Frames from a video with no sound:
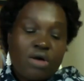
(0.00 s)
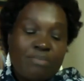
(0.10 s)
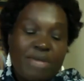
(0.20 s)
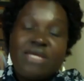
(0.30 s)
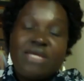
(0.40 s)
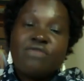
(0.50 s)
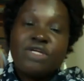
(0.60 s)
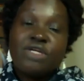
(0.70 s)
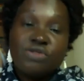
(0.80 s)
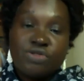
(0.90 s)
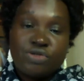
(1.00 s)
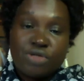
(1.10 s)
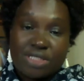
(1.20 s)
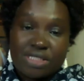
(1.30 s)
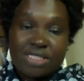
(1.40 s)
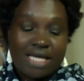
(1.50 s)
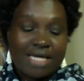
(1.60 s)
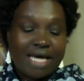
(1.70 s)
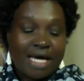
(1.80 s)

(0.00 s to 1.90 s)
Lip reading: many of the nutrients that